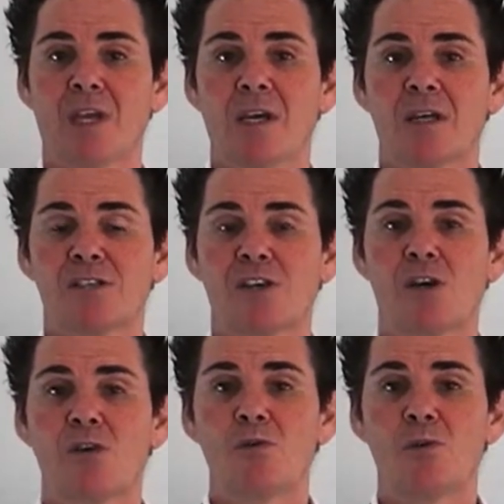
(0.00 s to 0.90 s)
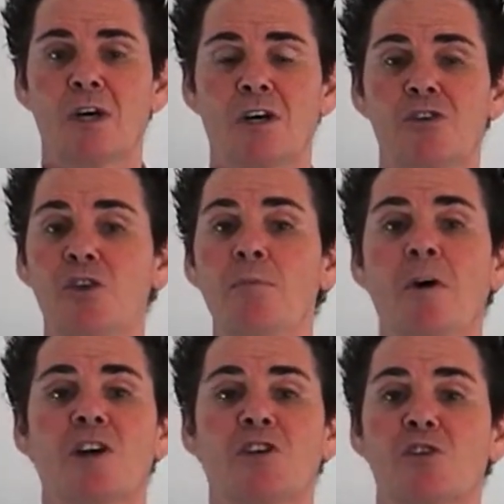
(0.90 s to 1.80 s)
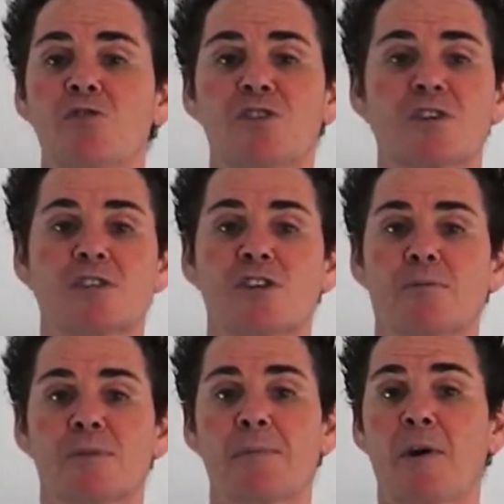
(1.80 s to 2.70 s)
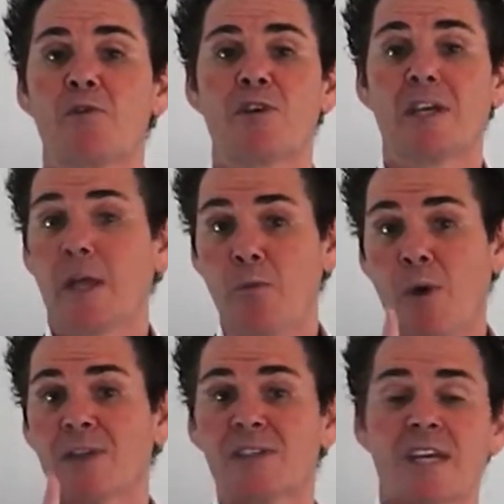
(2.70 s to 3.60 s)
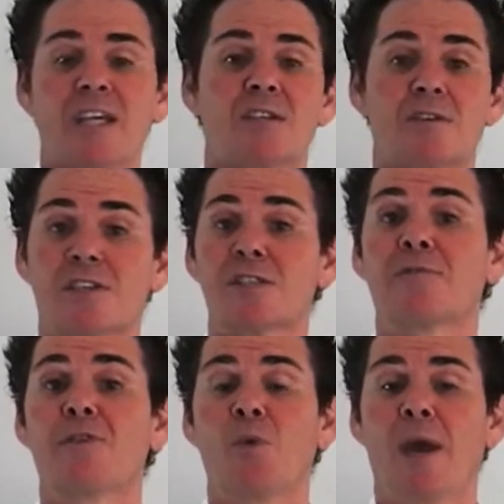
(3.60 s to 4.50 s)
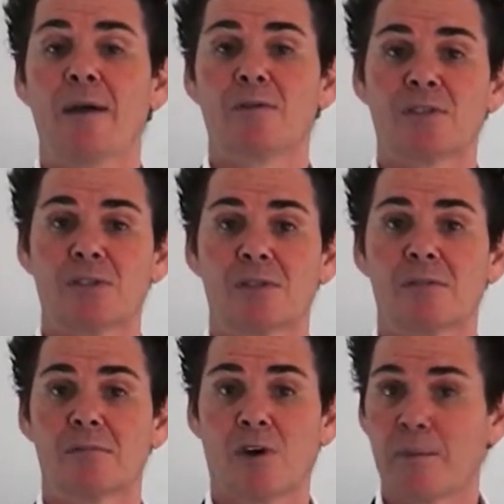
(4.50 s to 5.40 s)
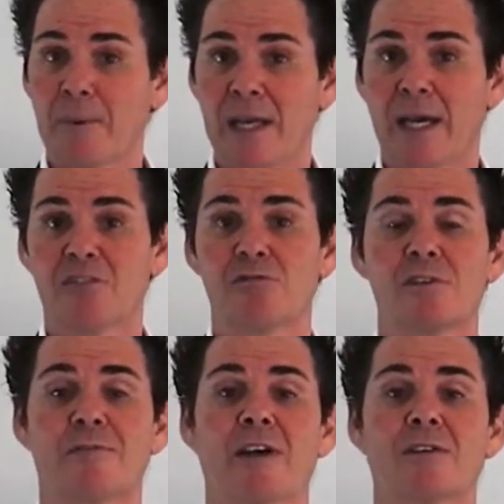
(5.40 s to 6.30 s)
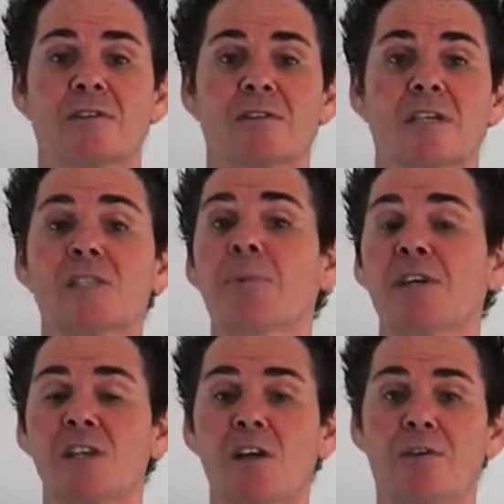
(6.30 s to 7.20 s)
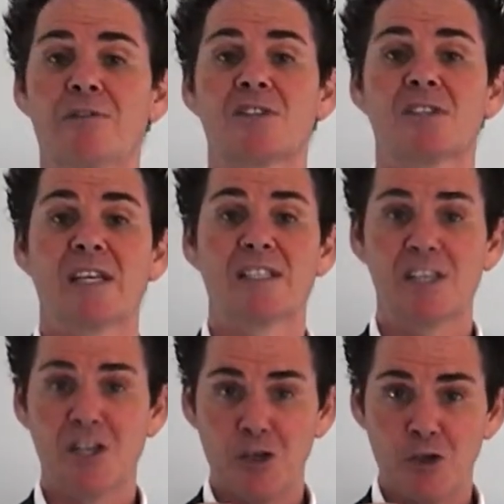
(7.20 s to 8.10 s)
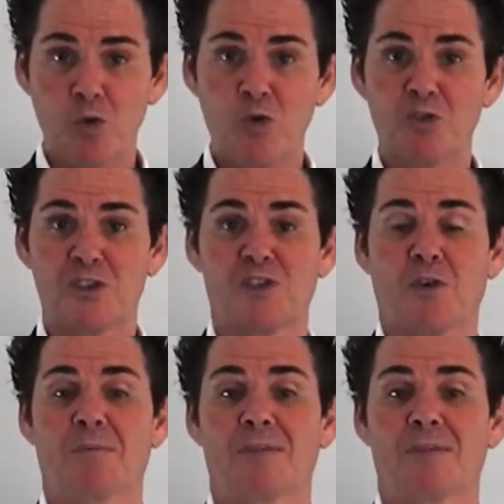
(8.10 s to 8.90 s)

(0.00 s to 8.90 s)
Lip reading: So you might choose to stop smoking in one session, just a few hours, like many hundreds of others, especially after setting your stop